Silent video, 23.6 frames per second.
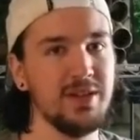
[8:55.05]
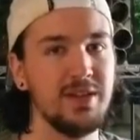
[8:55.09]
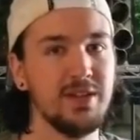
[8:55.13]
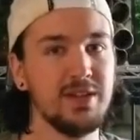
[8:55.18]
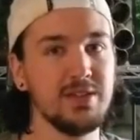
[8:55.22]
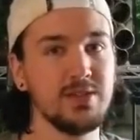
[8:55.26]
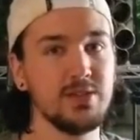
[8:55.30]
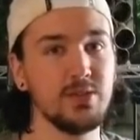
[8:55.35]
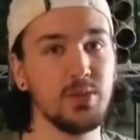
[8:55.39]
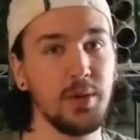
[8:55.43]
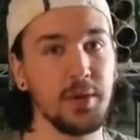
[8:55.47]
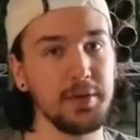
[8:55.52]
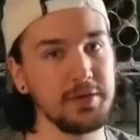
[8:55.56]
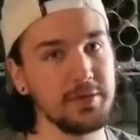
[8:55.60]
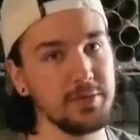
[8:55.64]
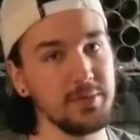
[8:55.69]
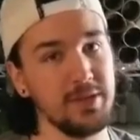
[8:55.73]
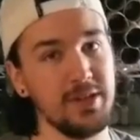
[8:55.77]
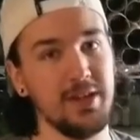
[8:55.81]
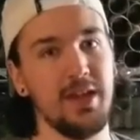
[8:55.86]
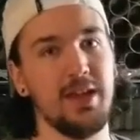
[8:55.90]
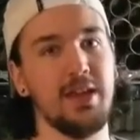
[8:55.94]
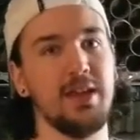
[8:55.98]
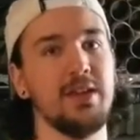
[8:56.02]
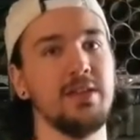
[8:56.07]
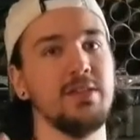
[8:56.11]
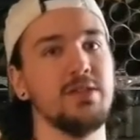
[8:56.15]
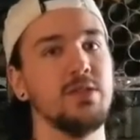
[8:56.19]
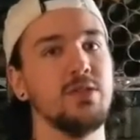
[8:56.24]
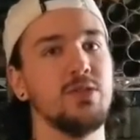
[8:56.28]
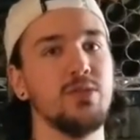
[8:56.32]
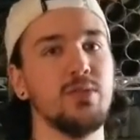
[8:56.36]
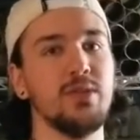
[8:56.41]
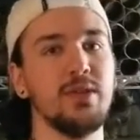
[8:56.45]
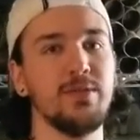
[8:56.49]
it's twice as many eggs, or
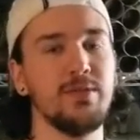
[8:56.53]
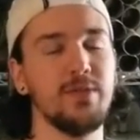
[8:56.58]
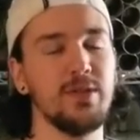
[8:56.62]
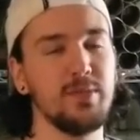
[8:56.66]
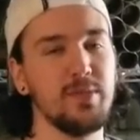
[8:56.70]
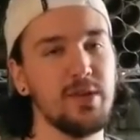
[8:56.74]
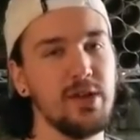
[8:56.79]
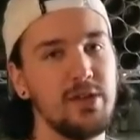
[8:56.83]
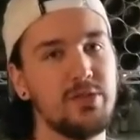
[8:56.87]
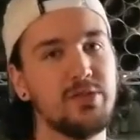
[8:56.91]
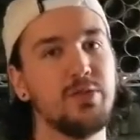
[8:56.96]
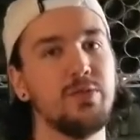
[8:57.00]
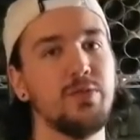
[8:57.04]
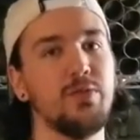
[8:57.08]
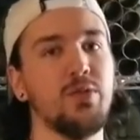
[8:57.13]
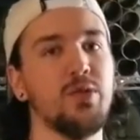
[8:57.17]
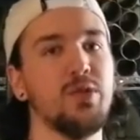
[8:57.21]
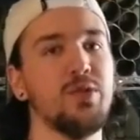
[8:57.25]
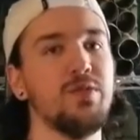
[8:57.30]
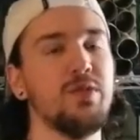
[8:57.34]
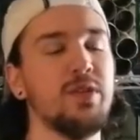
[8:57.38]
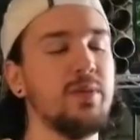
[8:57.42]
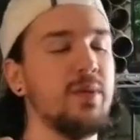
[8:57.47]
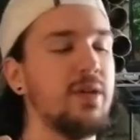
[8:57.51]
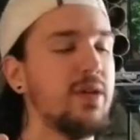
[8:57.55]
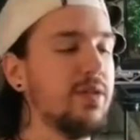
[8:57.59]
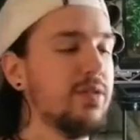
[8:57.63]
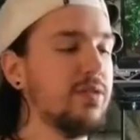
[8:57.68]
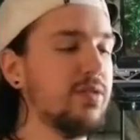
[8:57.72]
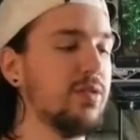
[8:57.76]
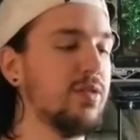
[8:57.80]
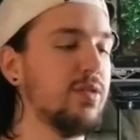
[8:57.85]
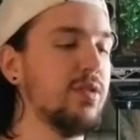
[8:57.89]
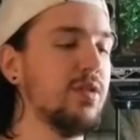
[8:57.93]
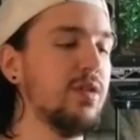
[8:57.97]
3 females or 4 females,
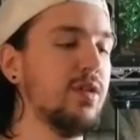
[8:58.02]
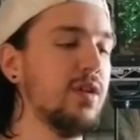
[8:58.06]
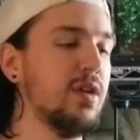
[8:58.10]
or